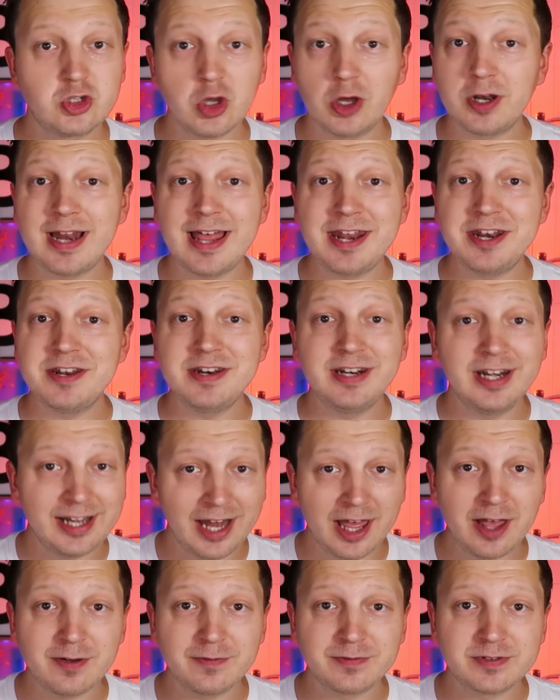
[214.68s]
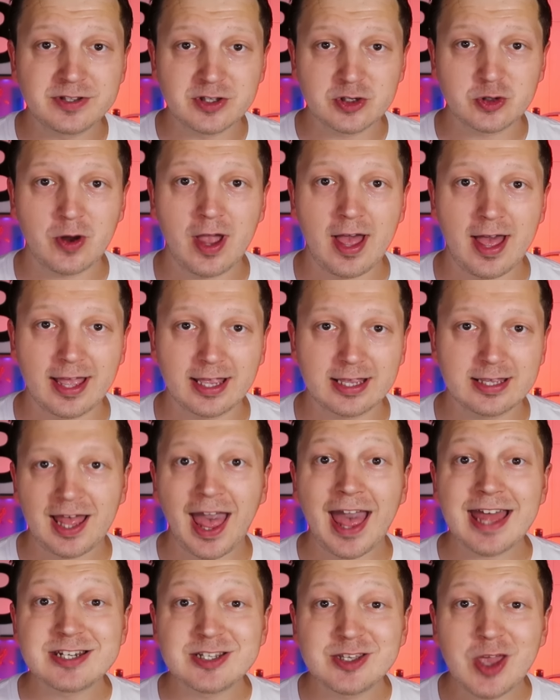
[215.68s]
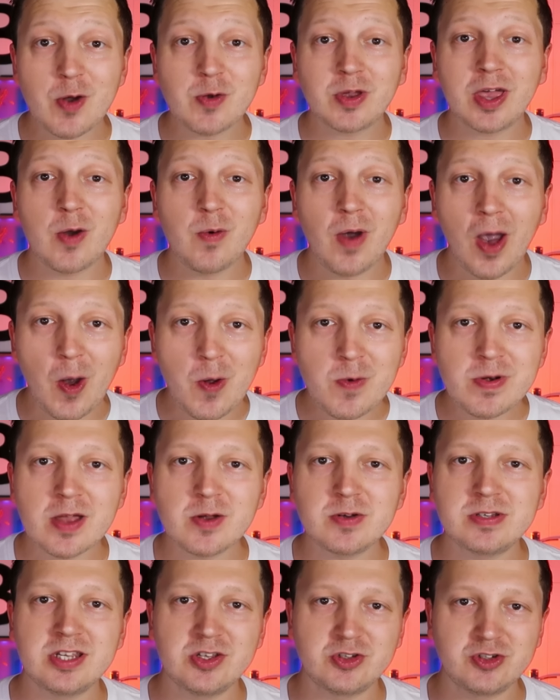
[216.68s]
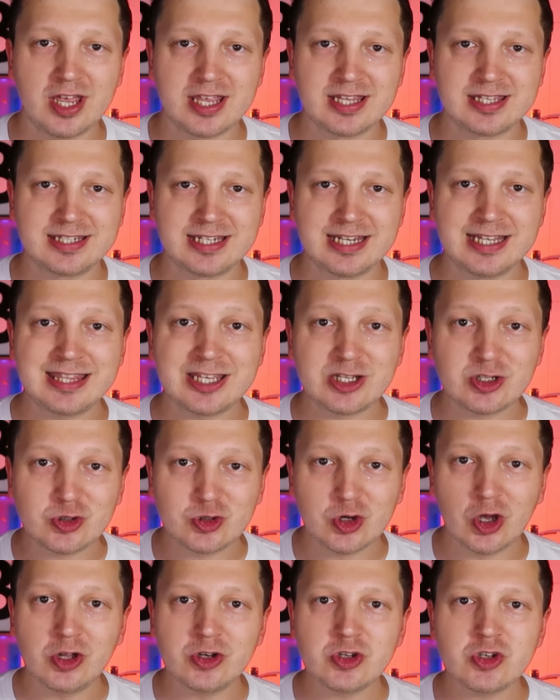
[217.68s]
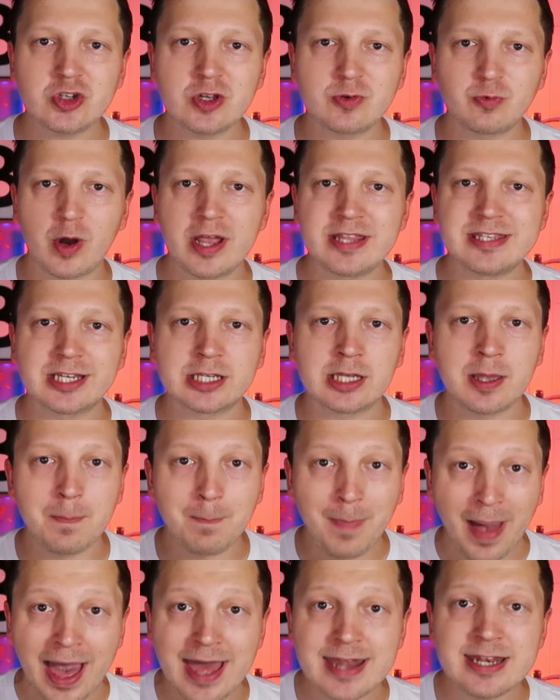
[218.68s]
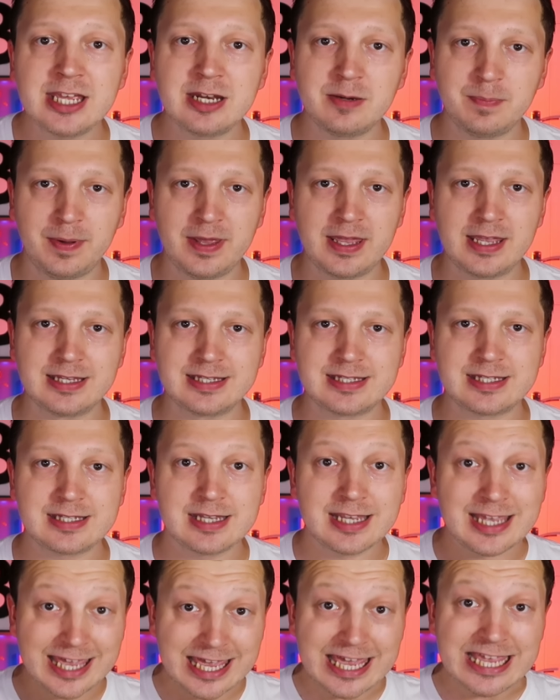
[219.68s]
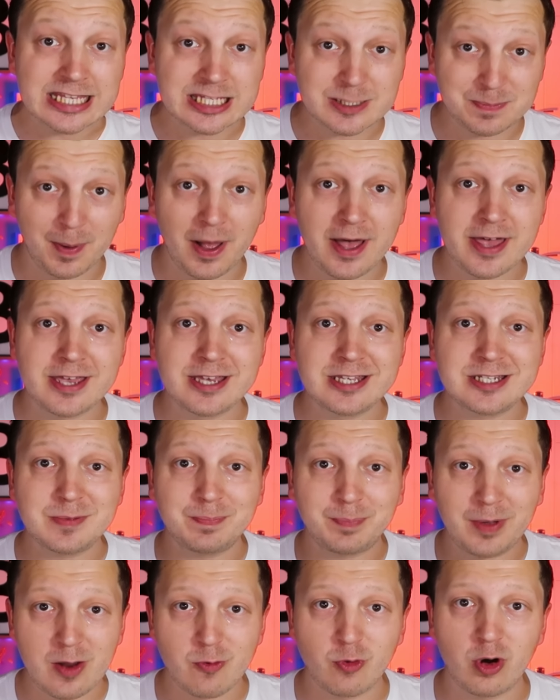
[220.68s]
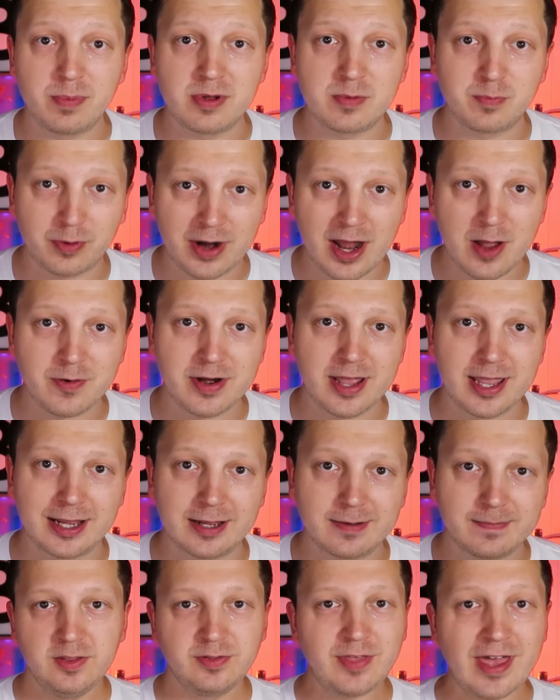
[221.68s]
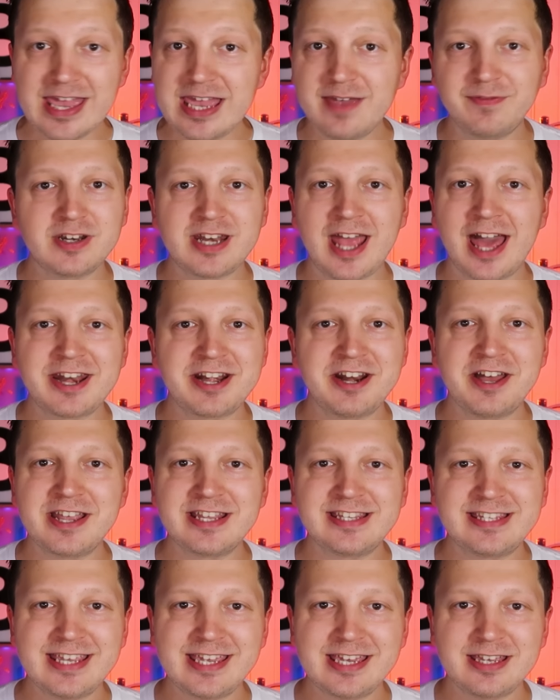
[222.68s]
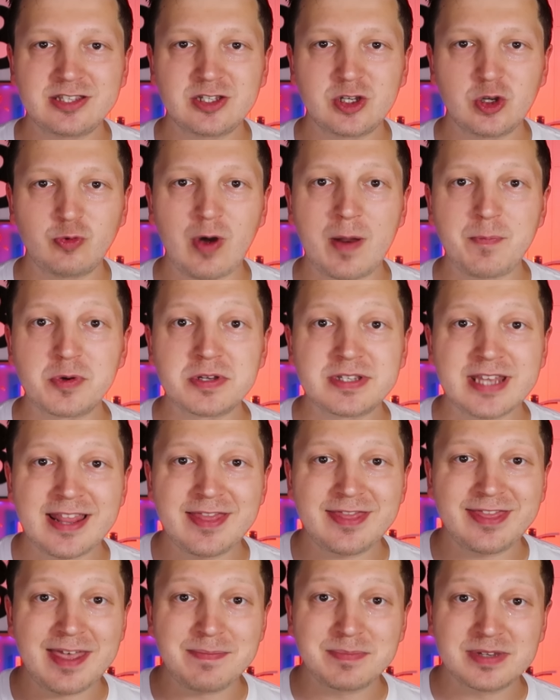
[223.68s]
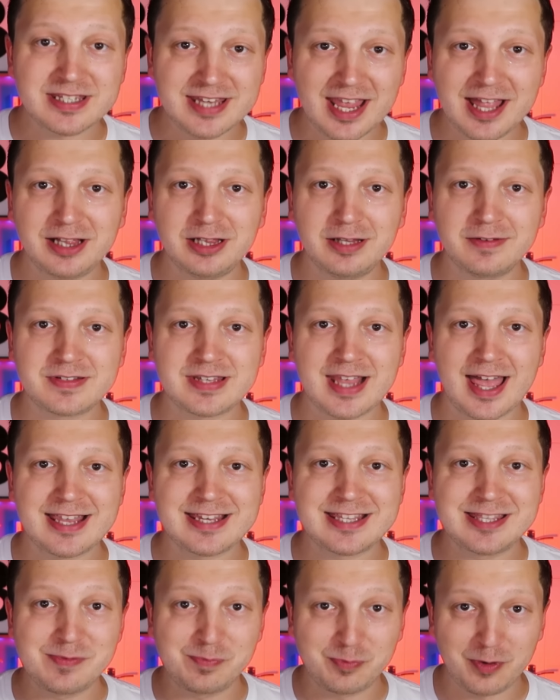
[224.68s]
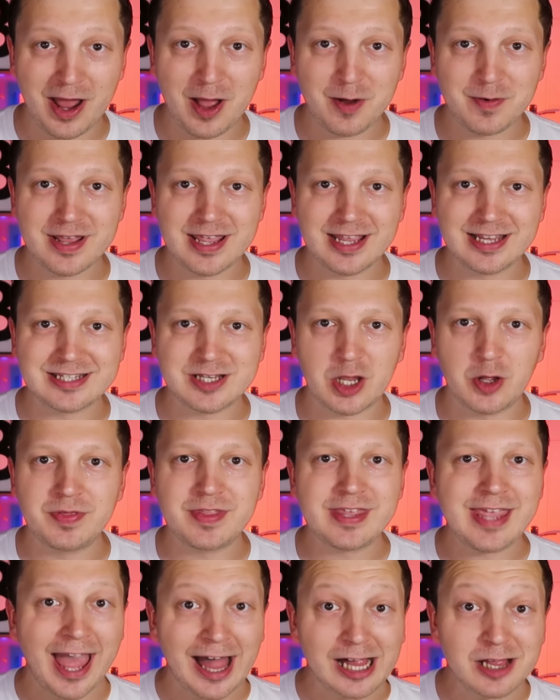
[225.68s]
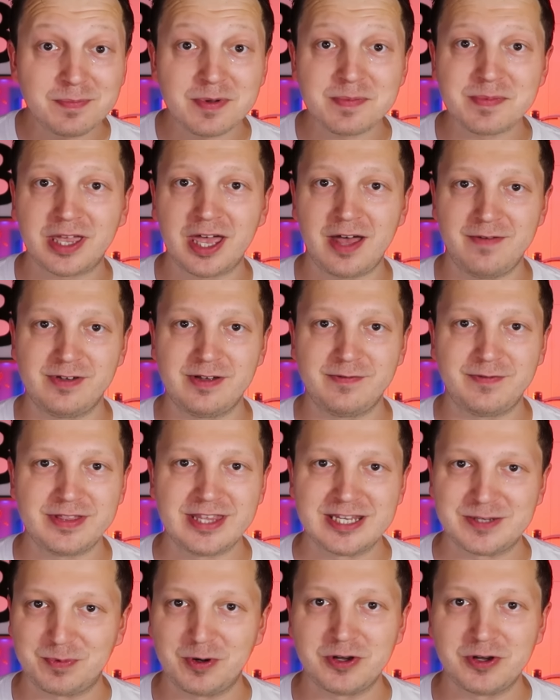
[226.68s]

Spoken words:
John Lennon loved the track, and Yoko Ono suggested that John should write a companion piece, inspired by Robert Browning. They even had an idea to represent themselves as the Brownings on the album cover for this